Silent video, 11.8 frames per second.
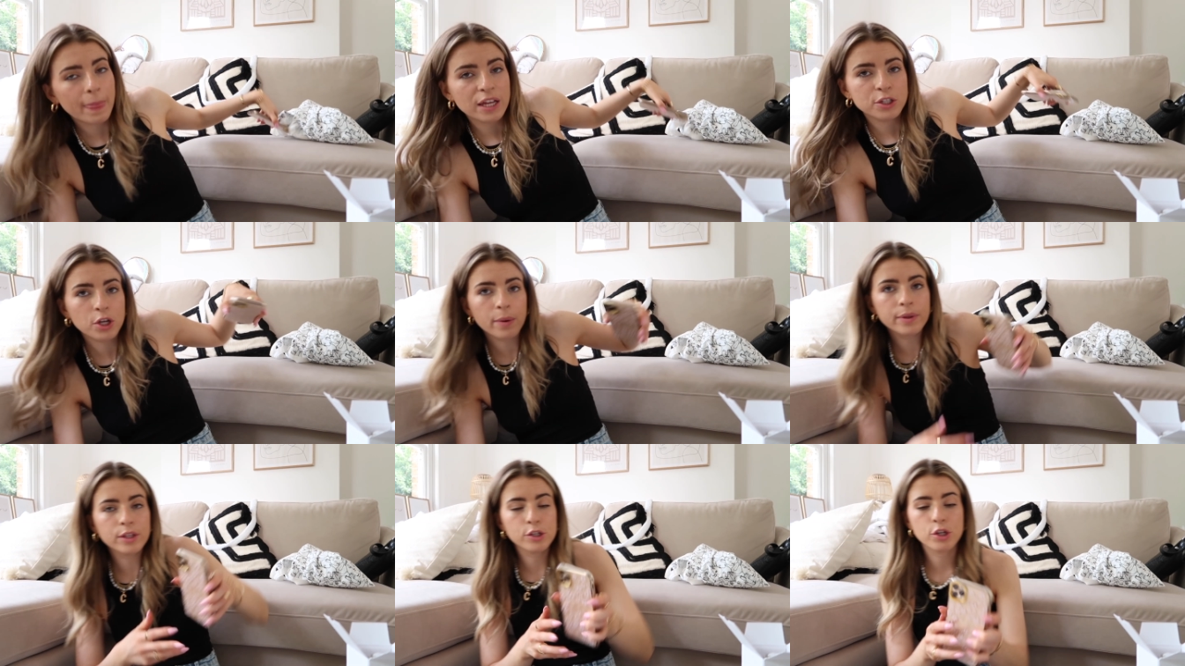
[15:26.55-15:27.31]
a Joe
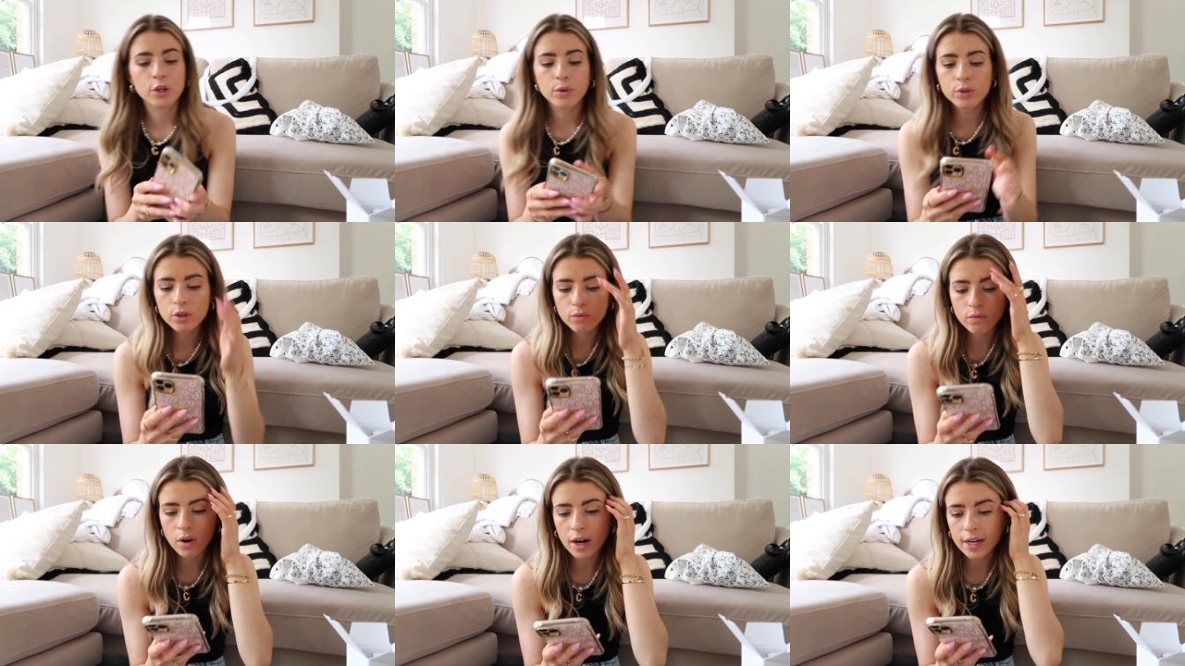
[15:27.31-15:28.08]
and the Juice
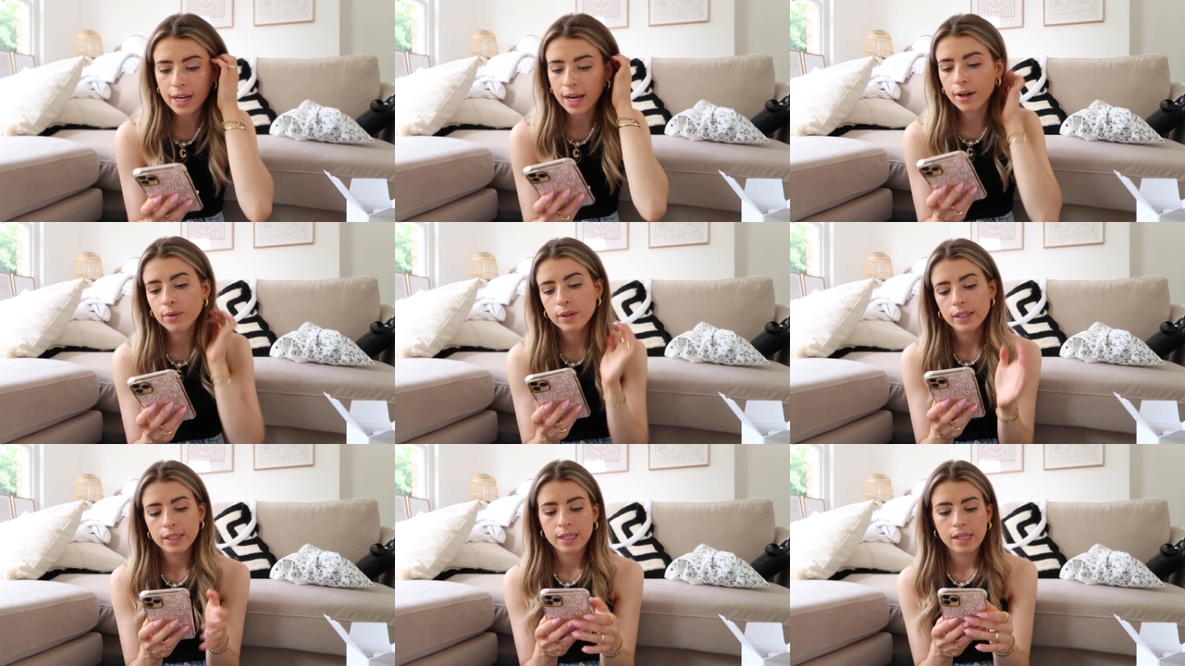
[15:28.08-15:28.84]
right now
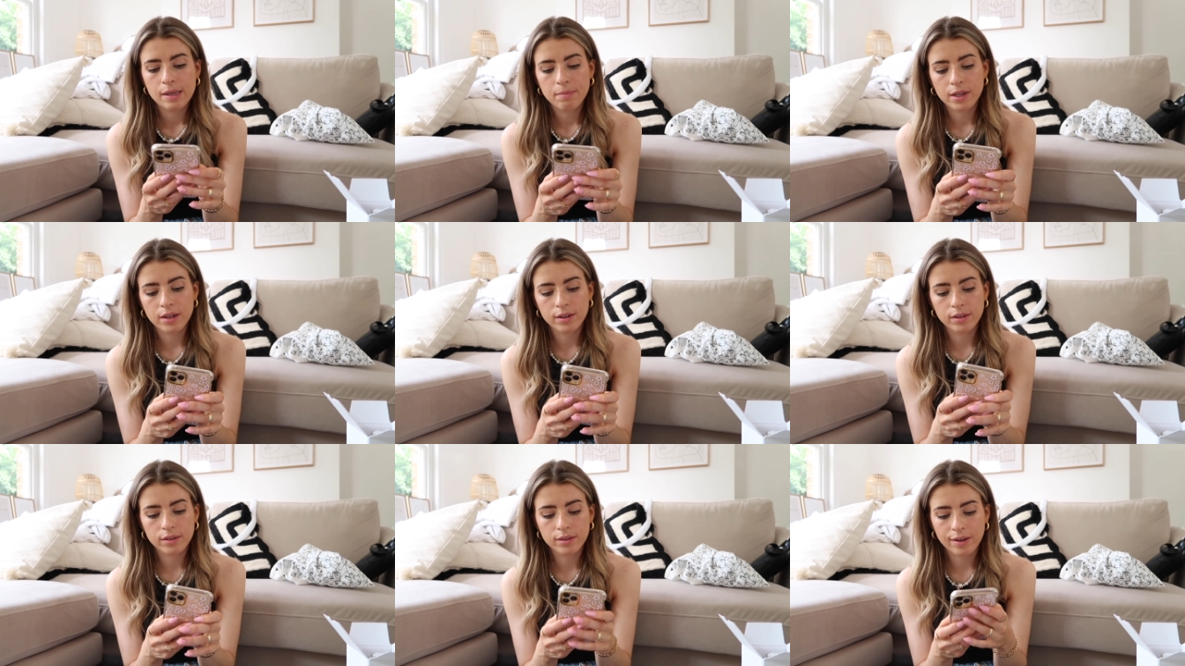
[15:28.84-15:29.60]

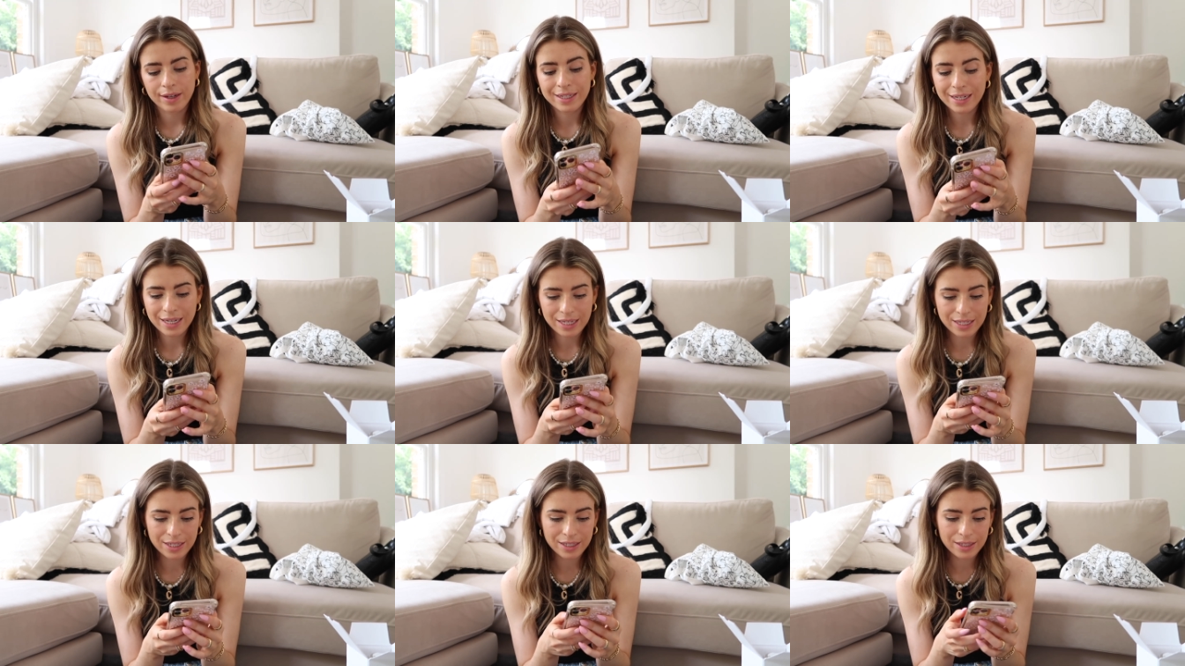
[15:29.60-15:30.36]
because I
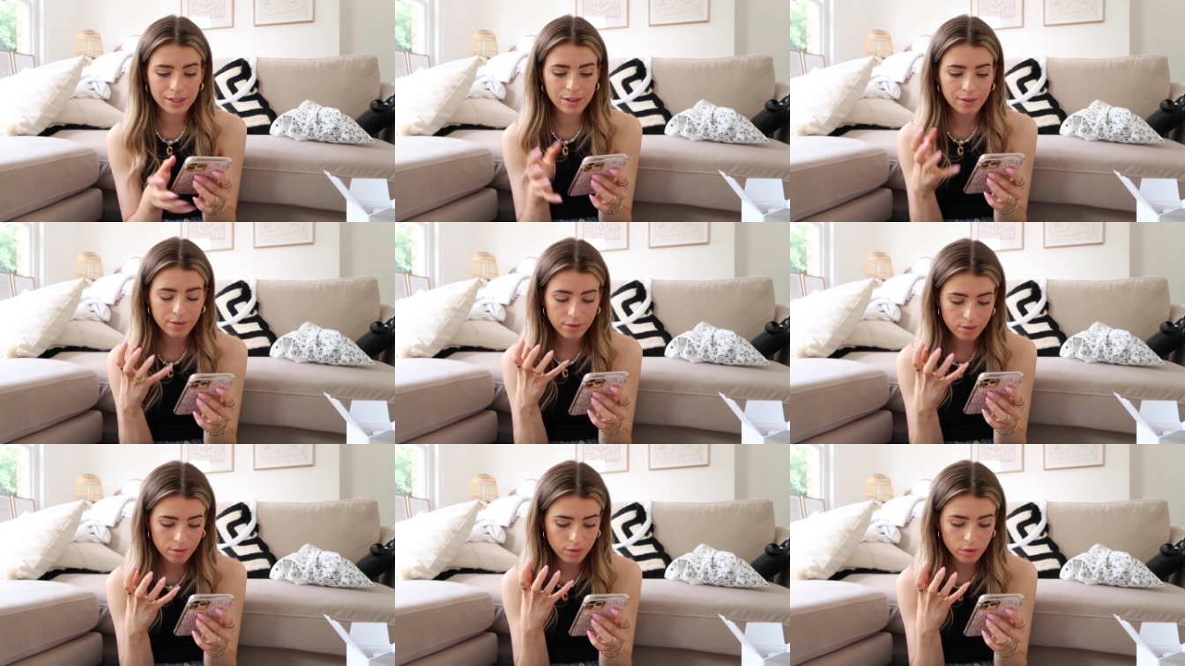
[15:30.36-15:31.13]
need
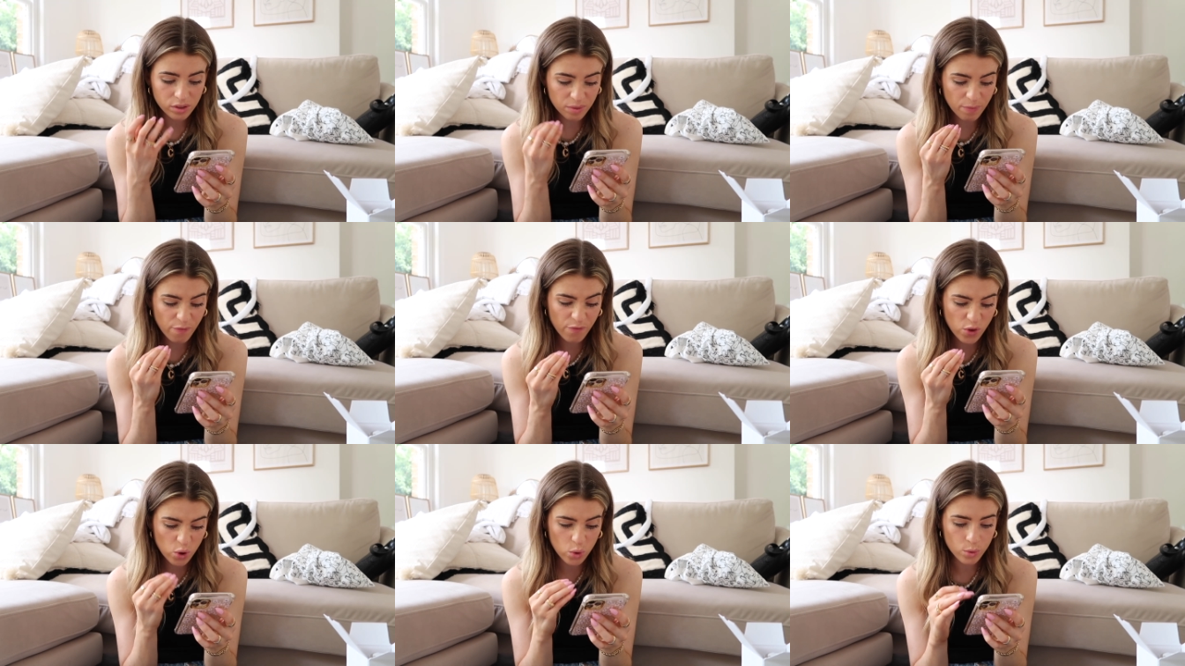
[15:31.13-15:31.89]
some
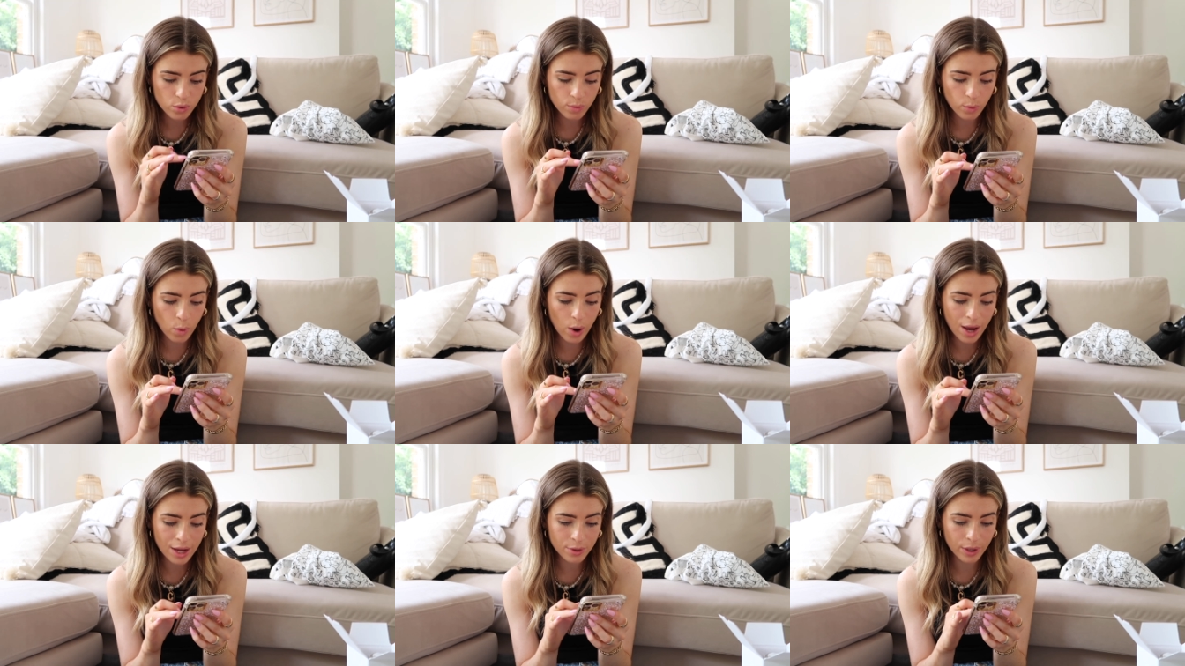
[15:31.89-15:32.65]
food.
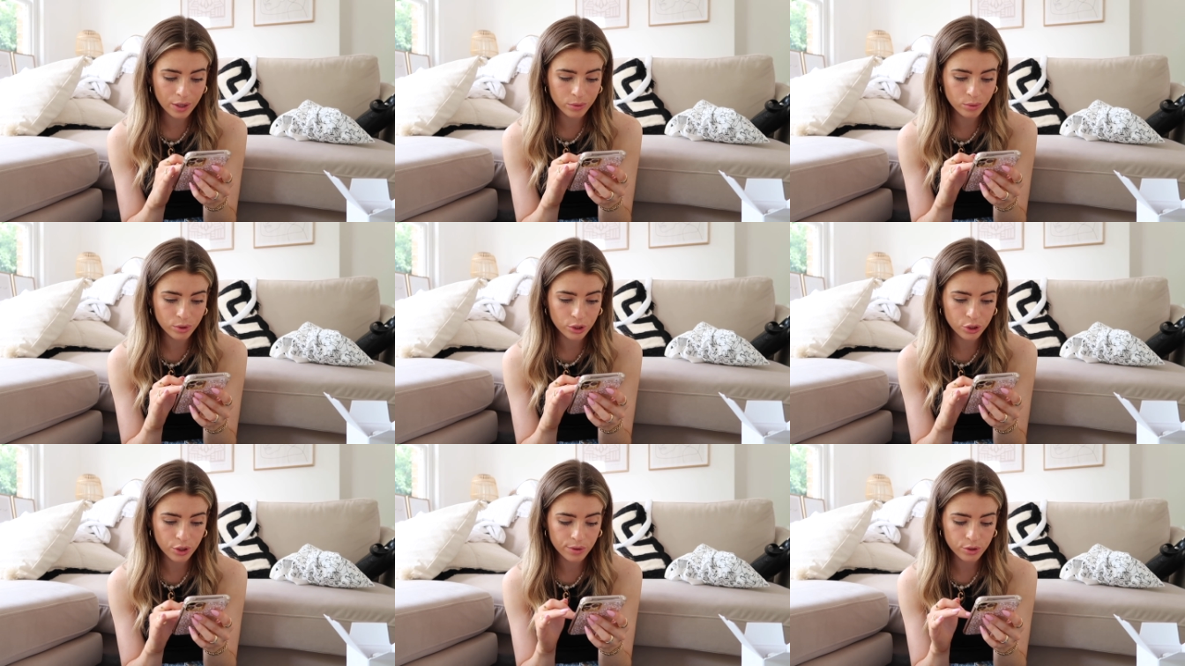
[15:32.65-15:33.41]
Where do I order
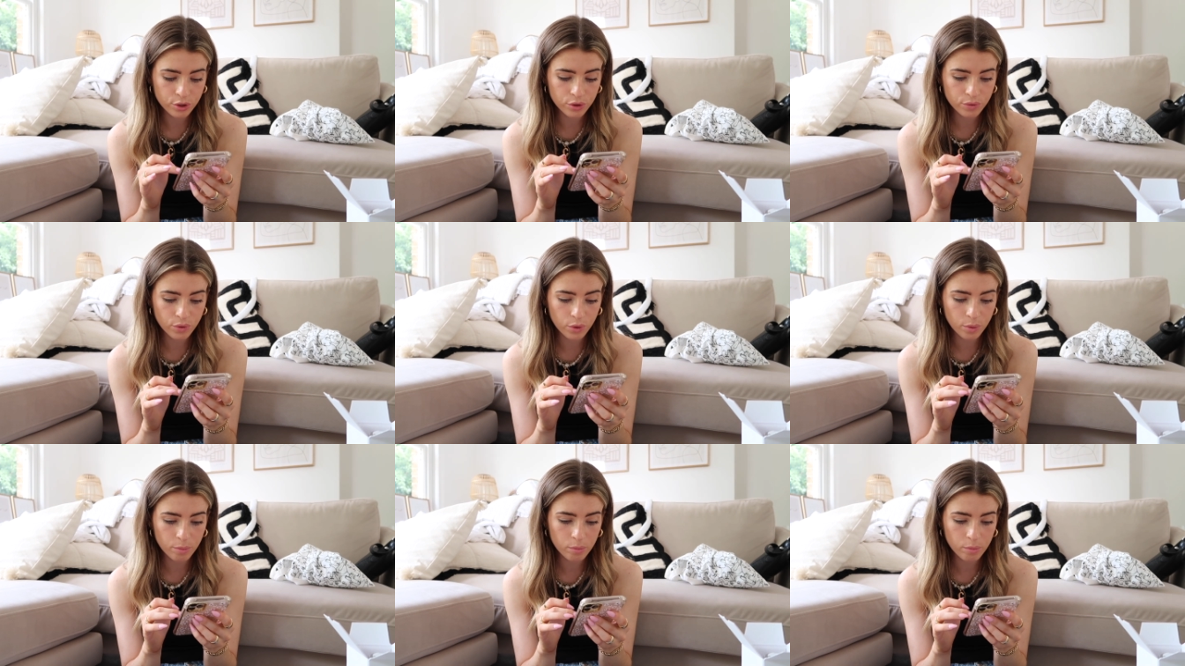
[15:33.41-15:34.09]
Joe and the Juice from?